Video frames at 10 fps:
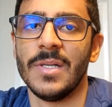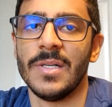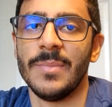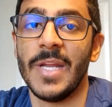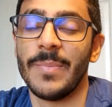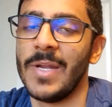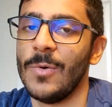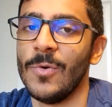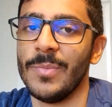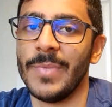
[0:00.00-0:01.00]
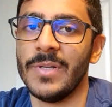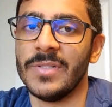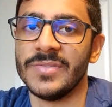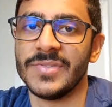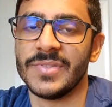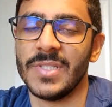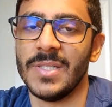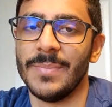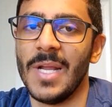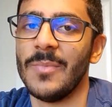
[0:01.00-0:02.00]
make my own because
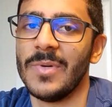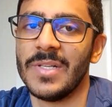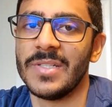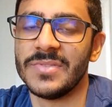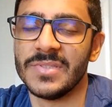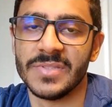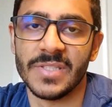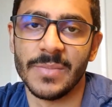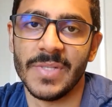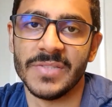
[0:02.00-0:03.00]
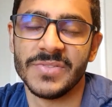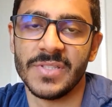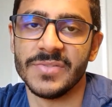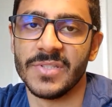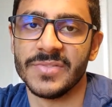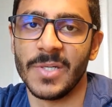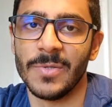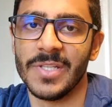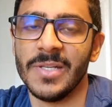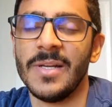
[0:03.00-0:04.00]
Plabon Keys isn't the best resource
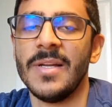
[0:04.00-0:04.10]
out there.